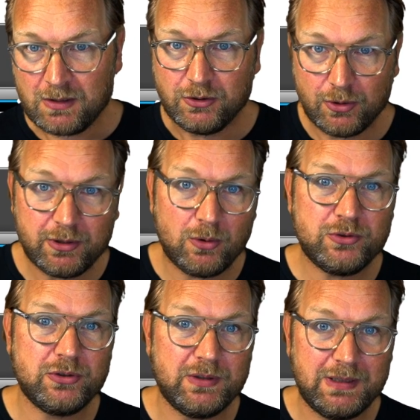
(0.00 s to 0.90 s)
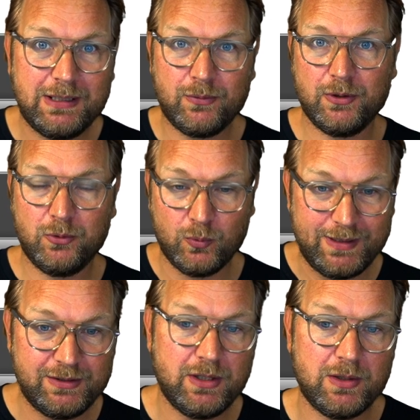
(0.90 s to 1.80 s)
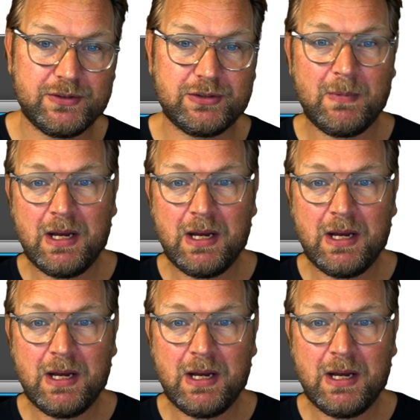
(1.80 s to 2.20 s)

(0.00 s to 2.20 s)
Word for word: You're going to deliver results.